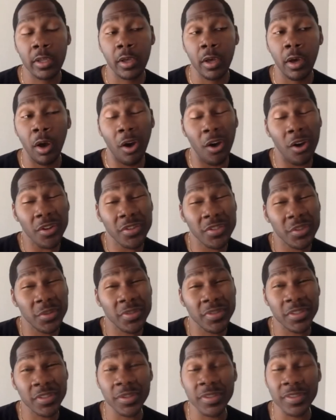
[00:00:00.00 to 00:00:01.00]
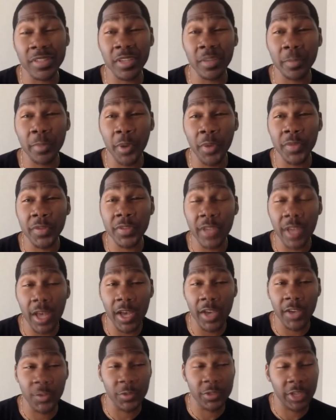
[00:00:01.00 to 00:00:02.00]
Also still seeing both sides,
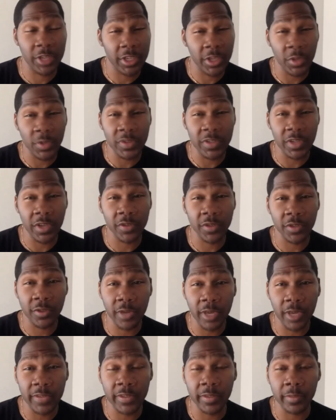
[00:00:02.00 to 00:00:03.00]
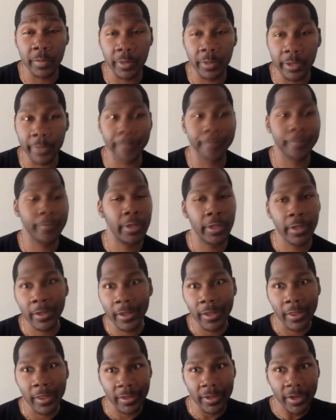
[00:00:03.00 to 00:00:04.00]
which I know sounds crazy, but
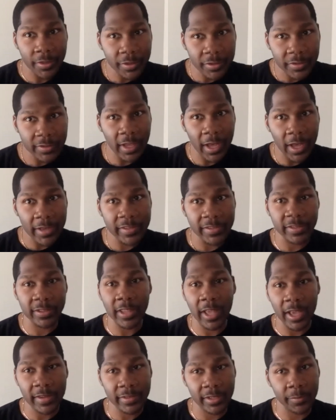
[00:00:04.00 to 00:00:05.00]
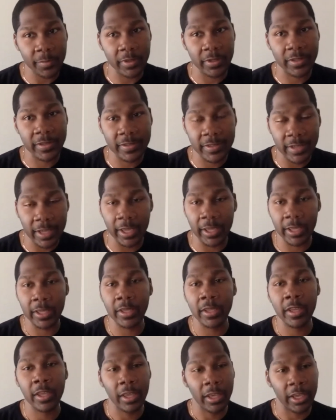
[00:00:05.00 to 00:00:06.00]
the other side still has something to say.
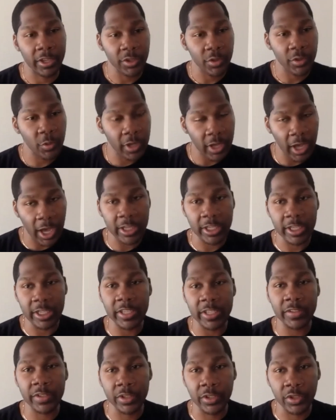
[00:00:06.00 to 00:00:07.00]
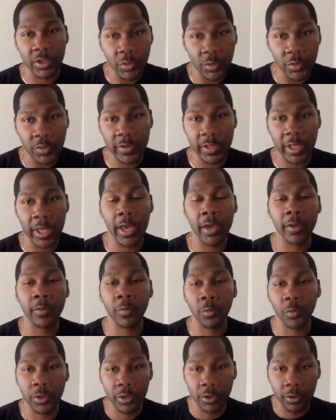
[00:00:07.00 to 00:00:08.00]
And you kind of need to use that
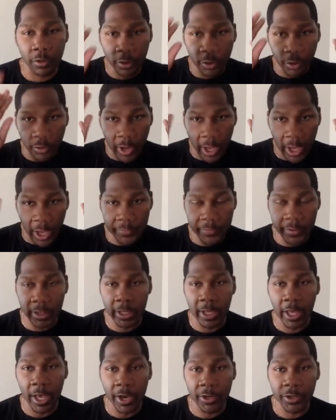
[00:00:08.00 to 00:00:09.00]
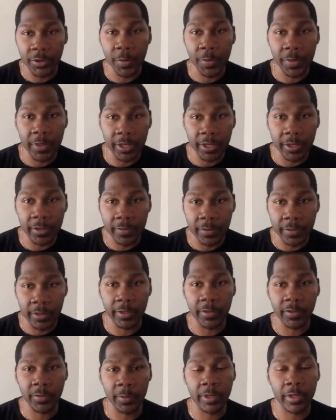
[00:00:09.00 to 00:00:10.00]
when you're crafting how you think of things,
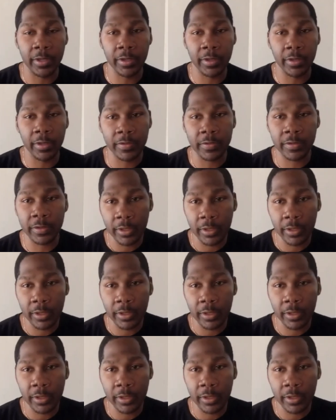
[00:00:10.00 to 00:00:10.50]
because